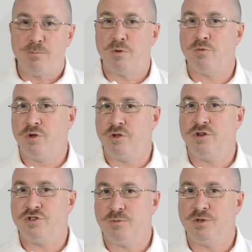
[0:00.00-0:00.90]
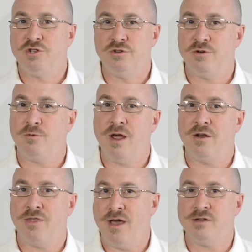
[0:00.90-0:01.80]
But really you should be shooting
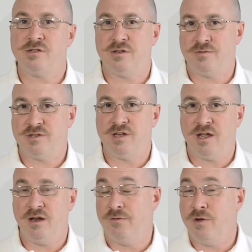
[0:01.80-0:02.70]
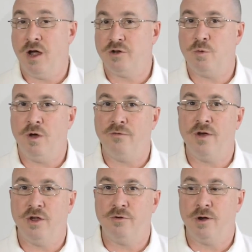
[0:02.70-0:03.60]
around 1,000th of a second, if not
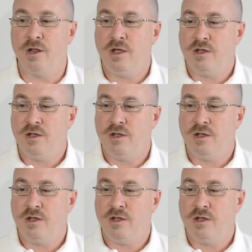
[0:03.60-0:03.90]
1,200,